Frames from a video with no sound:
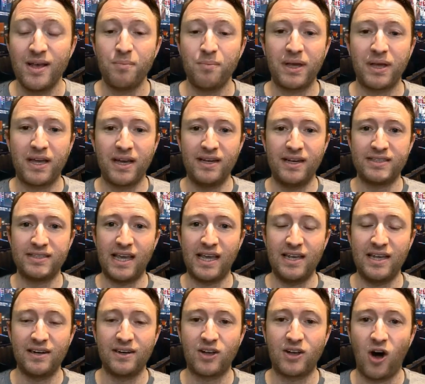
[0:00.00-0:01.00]
because
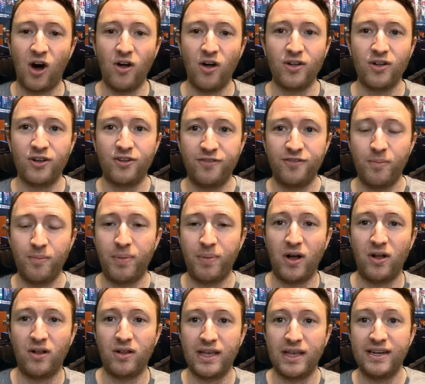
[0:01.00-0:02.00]
in college
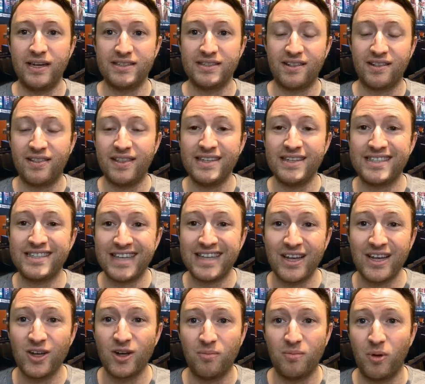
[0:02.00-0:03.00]
football, it is the
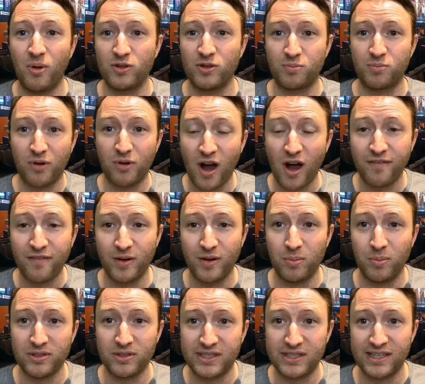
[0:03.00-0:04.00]
single most
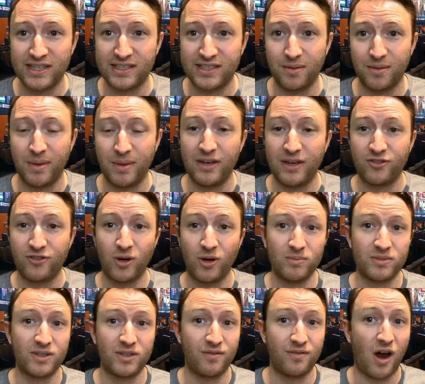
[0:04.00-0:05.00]
profitable system in
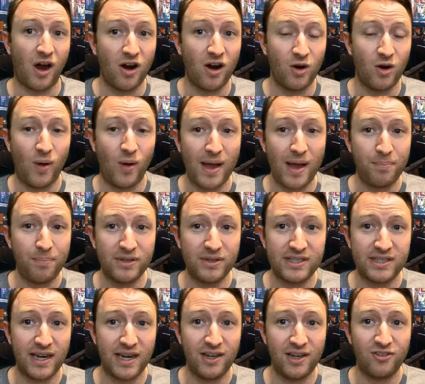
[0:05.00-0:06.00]
terms of ROI
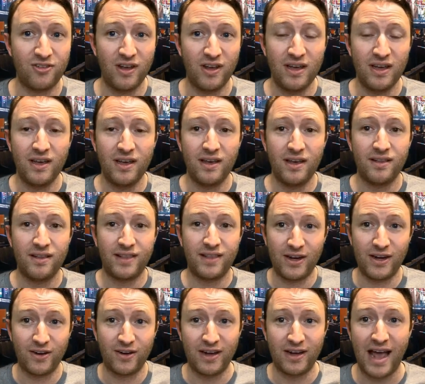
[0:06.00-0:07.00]
percentage that
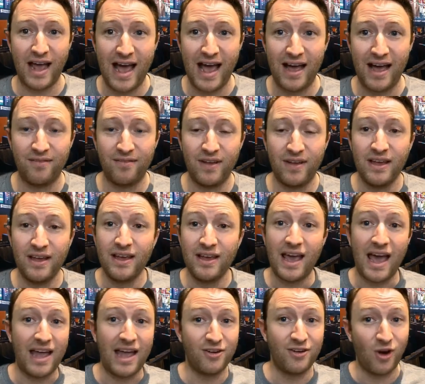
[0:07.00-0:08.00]
you're going to have.
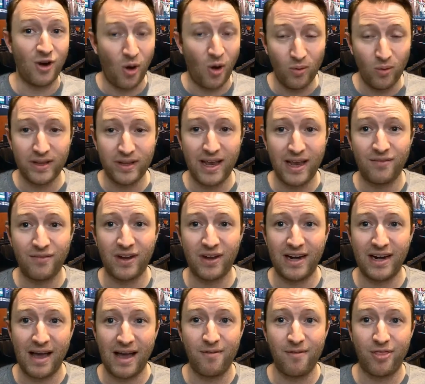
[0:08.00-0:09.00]
And you're only ever going
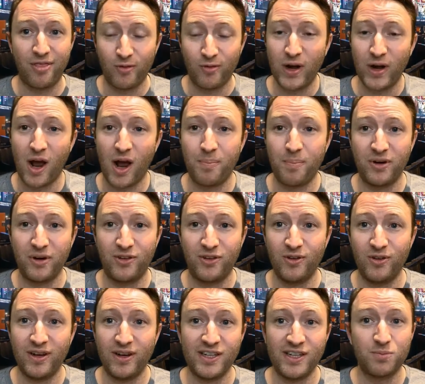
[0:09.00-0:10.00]
to have 3
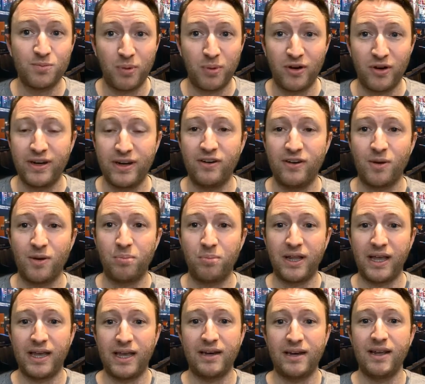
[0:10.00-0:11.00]
opportunities per year to
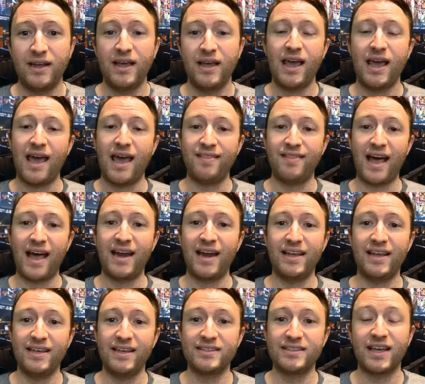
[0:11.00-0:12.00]
play it, and that
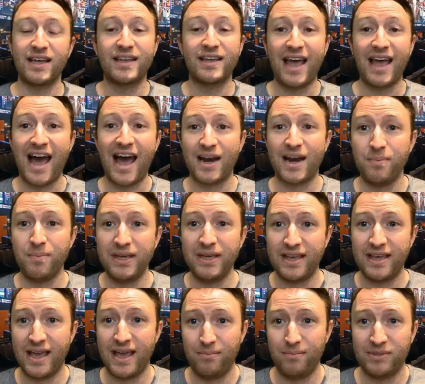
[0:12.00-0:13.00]
is Academy
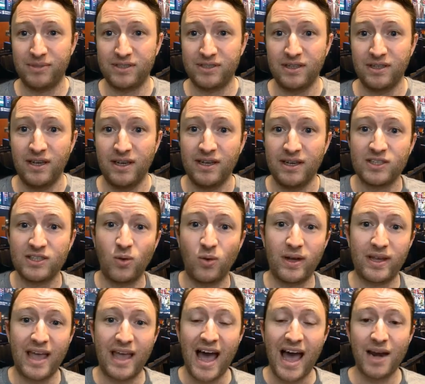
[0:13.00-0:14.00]
Games. So
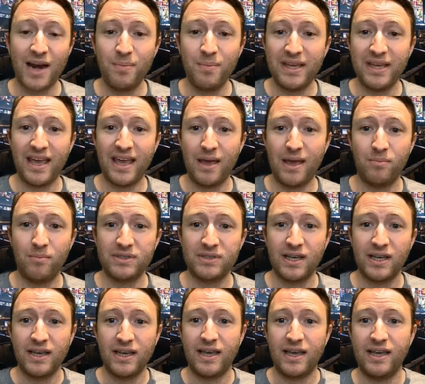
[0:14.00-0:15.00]
Academy Games
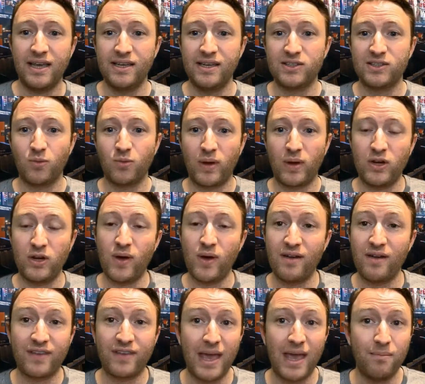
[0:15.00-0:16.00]
is when you
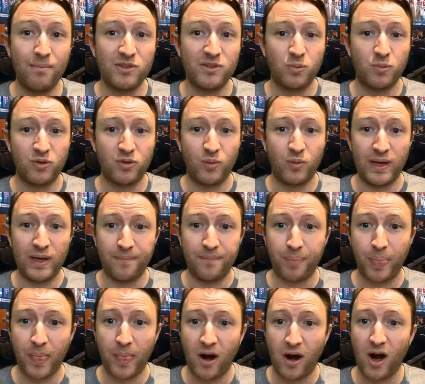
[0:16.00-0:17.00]
have games between
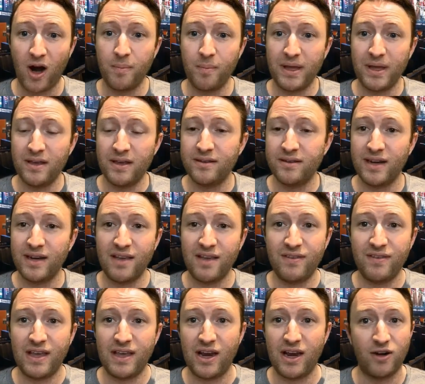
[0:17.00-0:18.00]
Army,
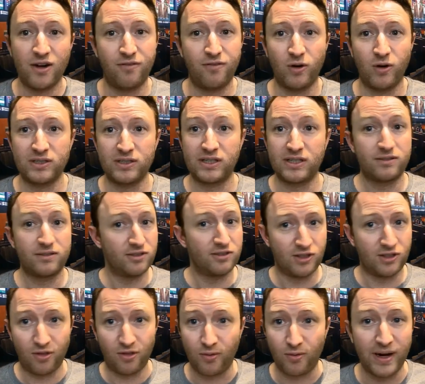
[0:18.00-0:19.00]
Navy, Air Force.
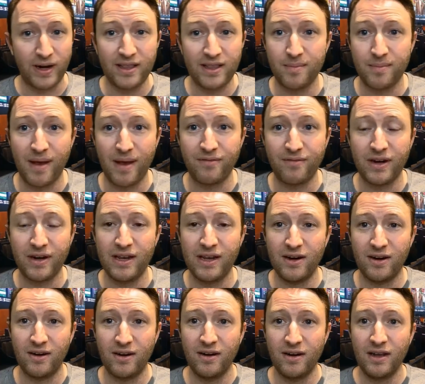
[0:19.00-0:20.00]
There's 3 of them every
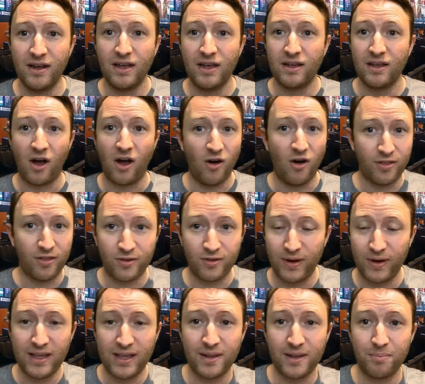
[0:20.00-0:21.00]
year. All
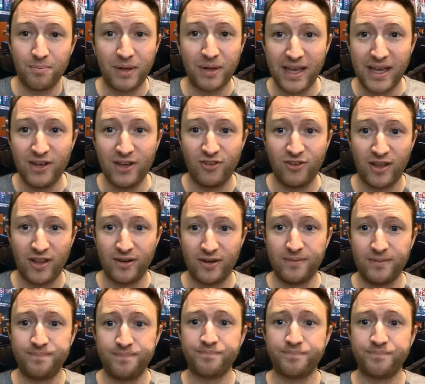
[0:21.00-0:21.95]
3 of them play each other.